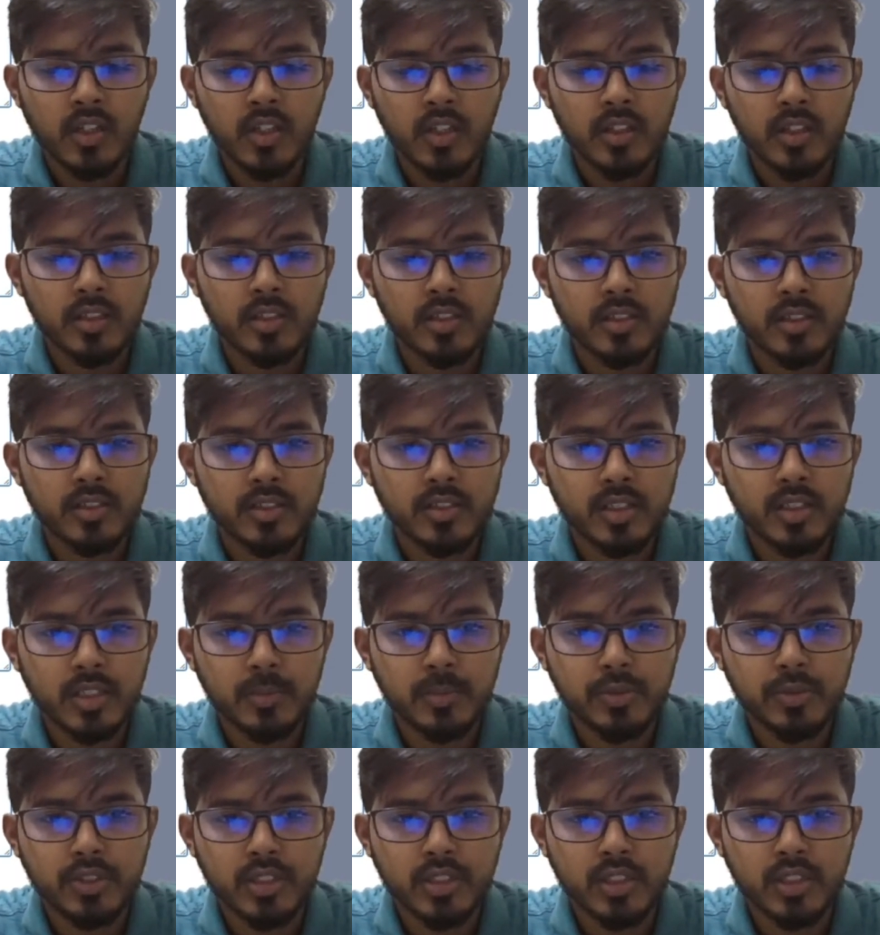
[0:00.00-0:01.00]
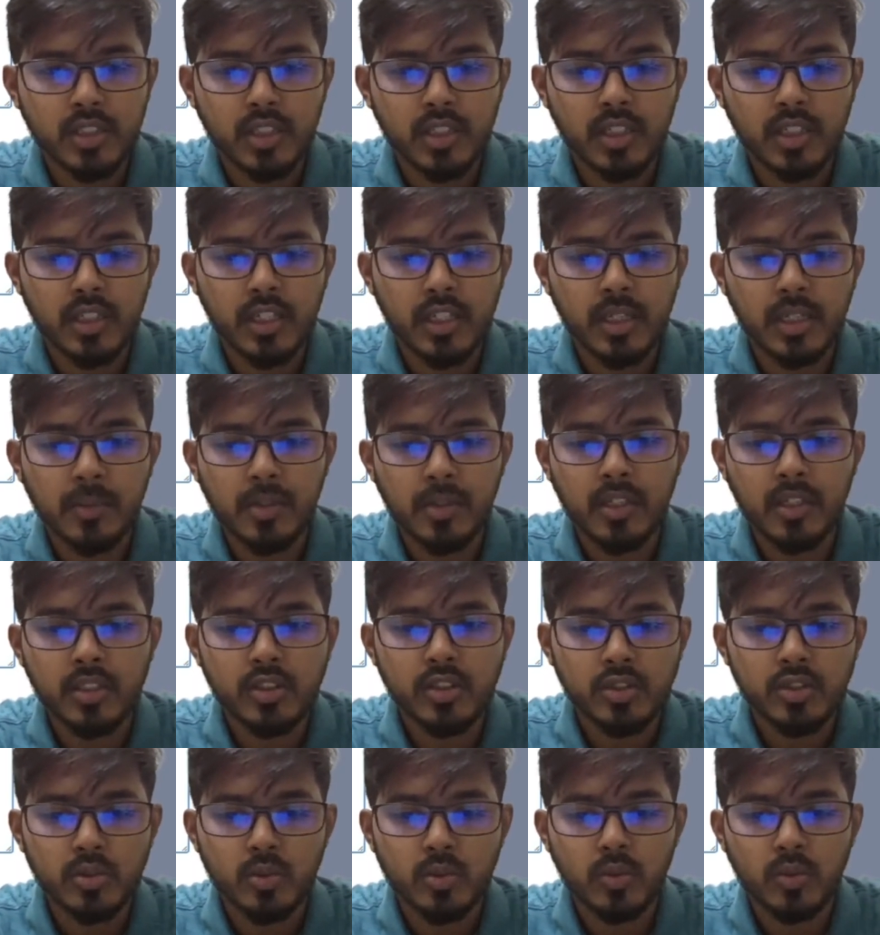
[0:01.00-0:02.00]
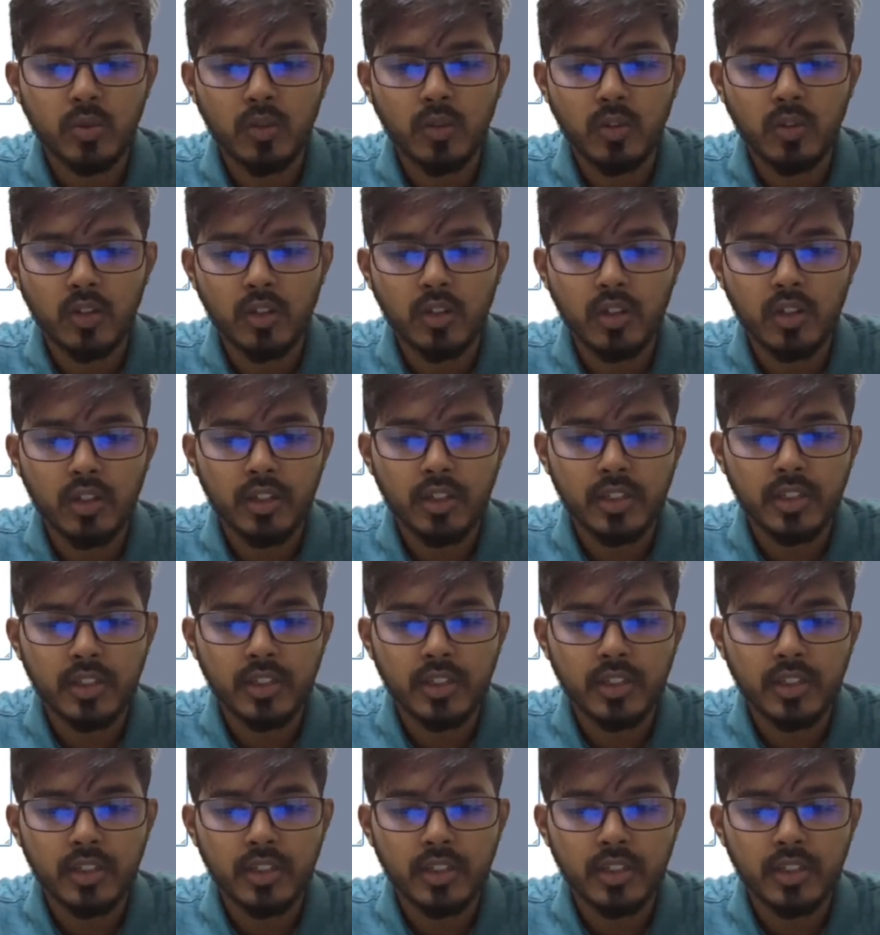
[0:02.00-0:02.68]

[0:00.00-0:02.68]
description unable to login.